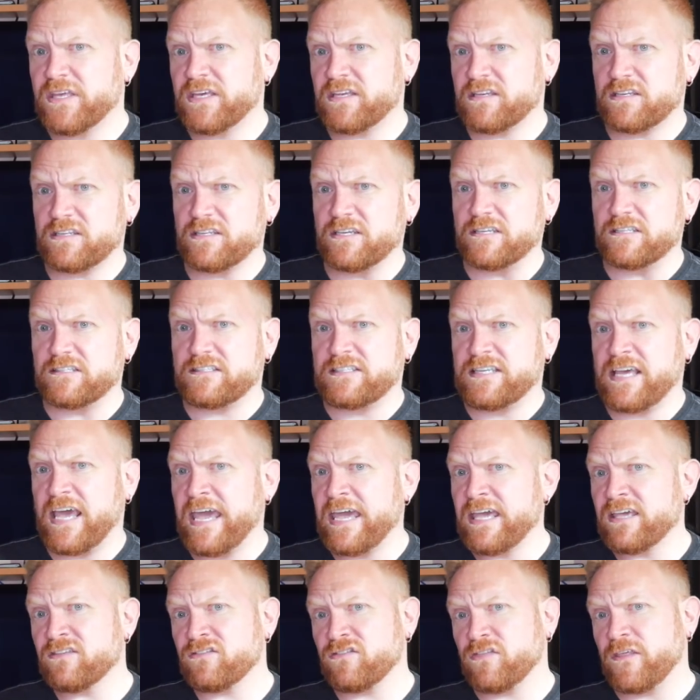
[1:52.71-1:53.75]
It
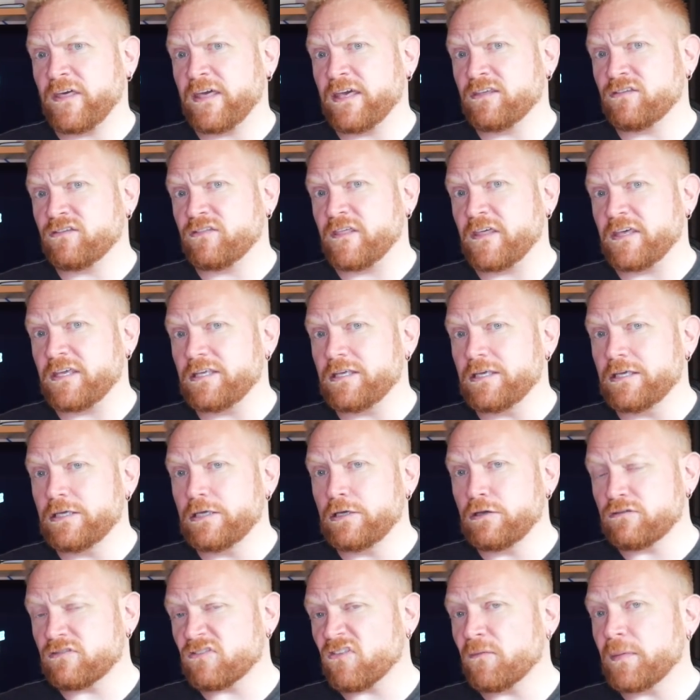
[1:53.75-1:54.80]
takes things that
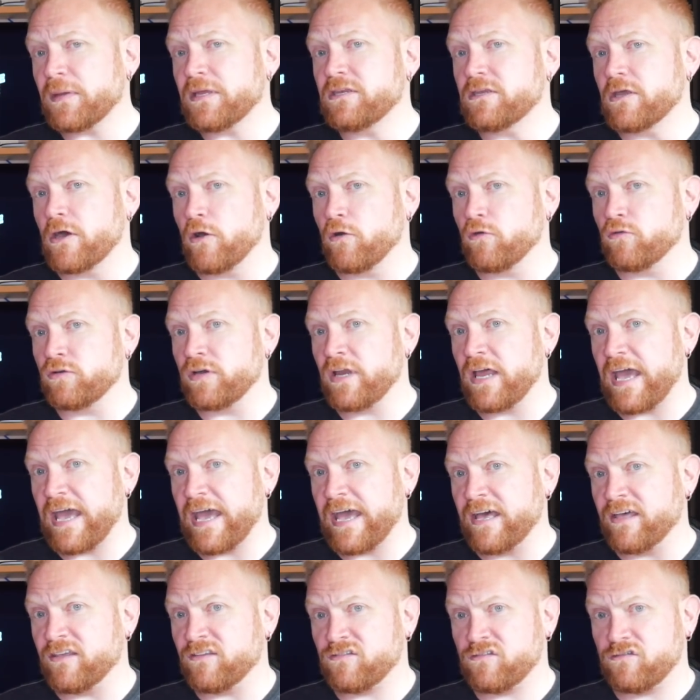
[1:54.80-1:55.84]
used to be known
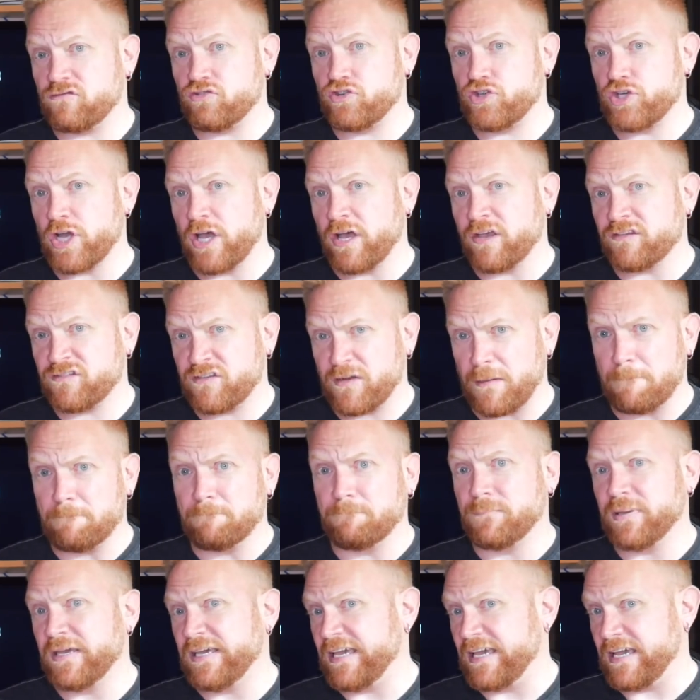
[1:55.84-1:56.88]
as just
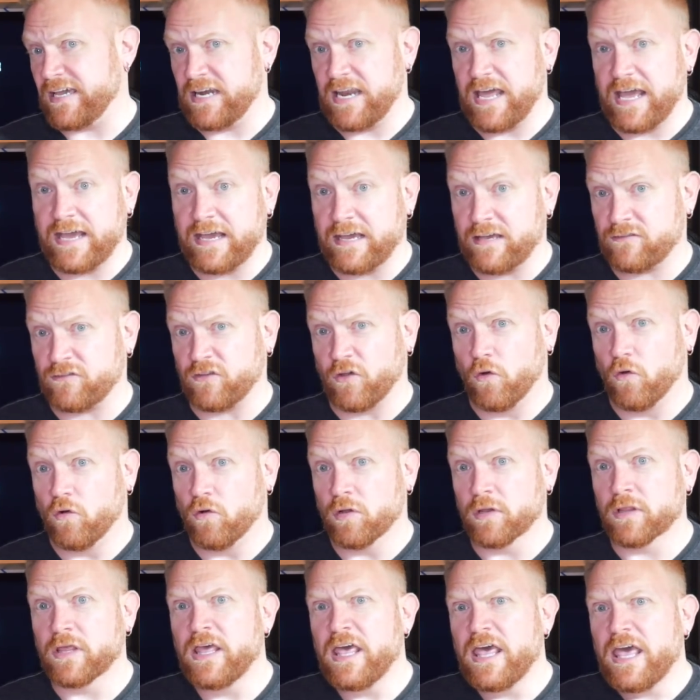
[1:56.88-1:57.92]
being an
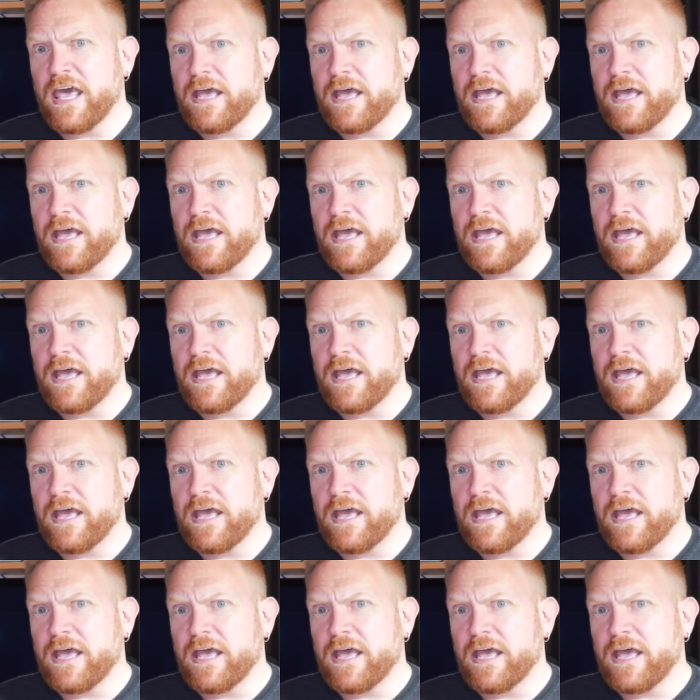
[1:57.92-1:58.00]
asshole